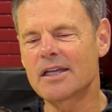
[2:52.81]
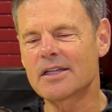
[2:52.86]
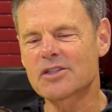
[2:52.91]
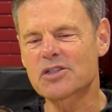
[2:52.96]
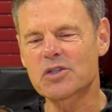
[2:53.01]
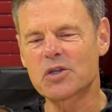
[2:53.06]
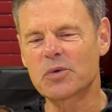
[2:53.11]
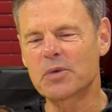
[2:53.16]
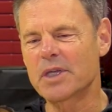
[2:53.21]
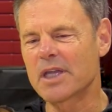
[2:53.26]

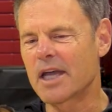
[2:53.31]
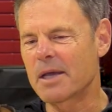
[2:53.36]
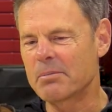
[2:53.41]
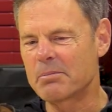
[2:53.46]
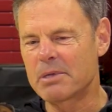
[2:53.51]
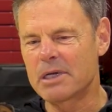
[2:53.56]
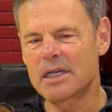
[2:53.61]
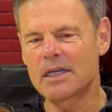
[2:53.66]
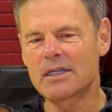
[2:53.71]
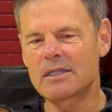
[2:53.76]
so we
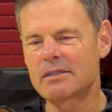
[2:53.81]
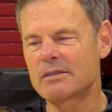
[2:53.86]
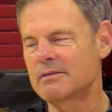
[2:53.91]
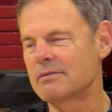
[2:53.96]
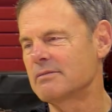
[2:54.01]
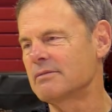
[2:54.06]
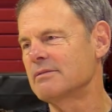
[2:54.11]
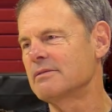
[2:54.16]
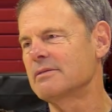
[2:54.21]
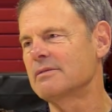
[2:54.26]
got Bud,
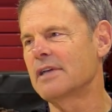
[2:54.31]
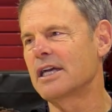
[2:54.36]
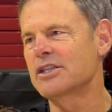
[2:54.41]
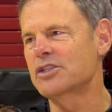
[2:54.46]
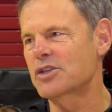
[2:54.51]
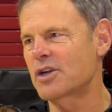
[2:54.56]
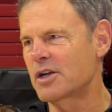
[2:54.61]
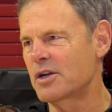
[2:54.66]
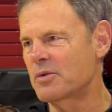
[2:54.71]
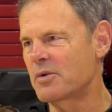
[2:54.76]
and I
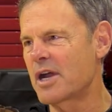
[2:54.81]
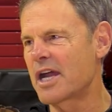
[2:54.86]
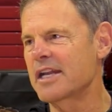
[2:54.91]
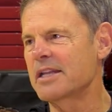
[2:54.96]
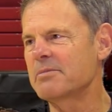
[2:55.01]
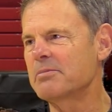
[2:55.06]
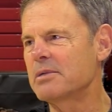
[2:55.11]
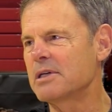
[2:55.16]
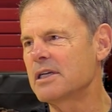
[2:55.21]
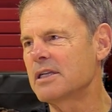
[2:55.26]
started
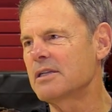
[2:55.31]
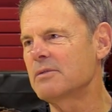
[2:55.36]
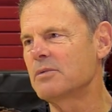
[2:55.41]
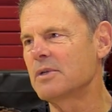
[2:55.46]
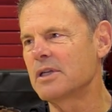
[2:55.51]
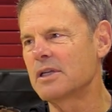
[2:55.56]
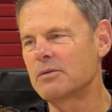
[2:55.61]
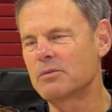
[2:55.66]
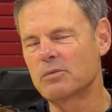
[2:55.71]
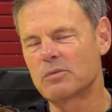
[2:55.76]
riding
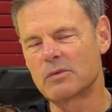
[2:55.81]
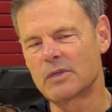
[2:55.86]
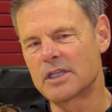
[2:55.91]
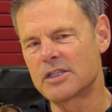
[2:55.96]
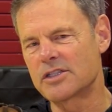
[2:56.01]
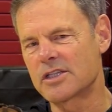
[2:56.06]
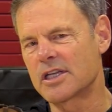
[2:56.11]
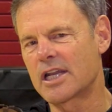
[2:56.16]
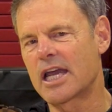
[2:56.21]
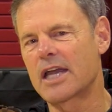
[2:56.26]
Bud, and
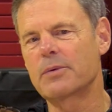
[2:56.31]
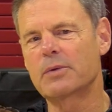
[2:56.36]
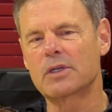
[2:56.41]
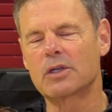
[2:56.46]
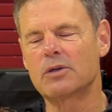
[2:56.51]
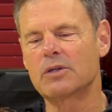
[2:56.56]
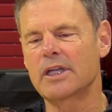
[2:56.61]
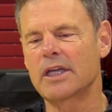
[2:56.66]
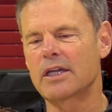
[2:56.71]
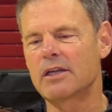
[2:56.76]
Lindsay and I would
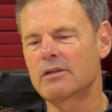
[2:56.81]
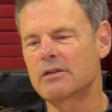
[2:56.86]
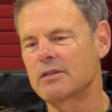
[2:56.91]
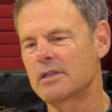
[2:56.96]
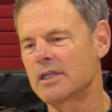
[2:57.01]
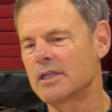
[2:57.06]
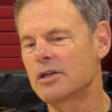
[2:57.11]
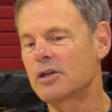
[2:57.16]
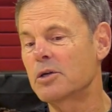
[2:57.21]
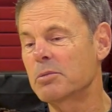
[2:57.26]
go
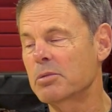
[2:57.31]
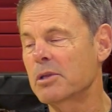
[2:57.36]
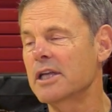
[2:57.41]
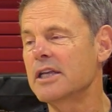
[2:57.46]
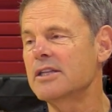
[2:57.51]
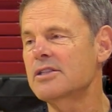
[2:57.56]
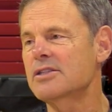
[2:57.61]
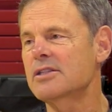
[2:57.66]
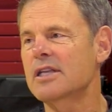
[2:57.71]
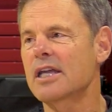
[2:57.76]
down at her
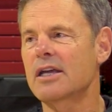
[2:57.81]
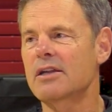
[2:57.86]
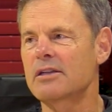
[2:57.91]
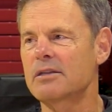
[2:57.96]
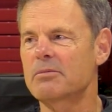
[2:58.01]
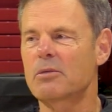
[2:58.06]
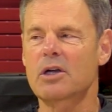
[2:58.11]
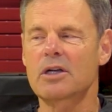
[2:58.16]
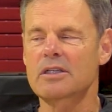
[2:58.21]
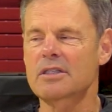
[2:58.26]
place down
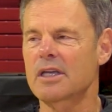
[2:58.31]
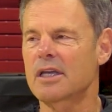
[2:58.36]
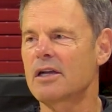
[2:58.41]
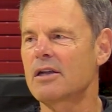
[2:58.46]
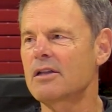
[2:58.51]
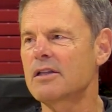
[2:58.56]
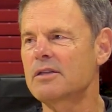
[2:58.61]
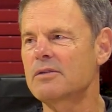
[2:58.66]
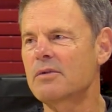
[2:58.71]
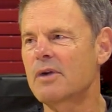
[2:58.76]
in
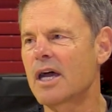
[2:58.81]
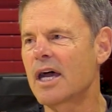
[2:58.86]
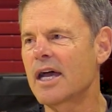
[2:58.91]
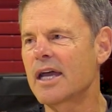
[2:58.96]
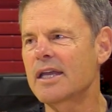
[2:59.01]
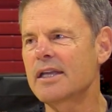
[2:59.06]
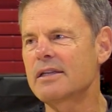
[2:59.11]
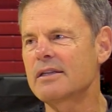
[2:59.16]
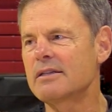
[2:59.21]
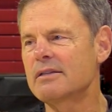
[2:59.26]
Martel and
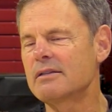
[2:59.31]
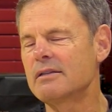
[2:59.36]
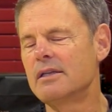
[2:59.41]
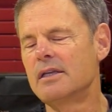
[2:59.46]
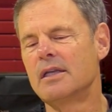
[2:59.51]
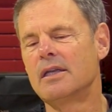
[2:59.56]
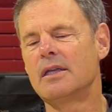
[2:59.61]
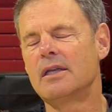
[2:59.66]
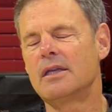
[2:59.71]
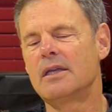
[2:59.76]
ride, and
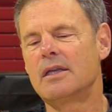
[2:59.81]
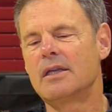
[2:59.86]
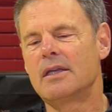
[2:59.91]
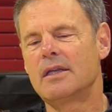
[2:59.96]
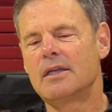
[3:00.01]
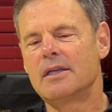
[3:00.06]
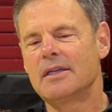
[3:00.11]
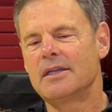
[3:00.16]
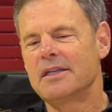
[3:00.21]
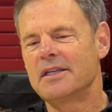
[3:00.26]

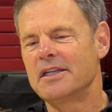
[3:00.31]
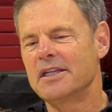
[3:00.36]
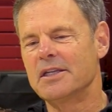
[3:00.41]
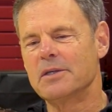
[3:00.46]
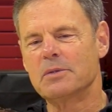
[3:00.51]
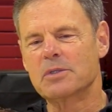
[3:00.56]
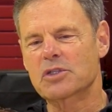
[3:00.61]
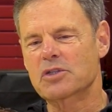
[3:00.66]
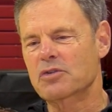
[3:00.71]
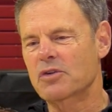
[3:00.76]

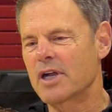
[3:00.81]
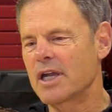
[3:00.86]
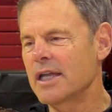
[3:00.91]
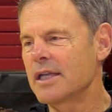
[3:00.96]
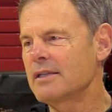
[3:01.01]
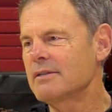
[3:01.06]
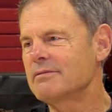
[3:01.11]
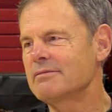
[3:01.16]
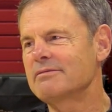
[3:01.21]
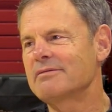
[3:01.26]
it was
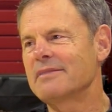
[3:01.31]
great.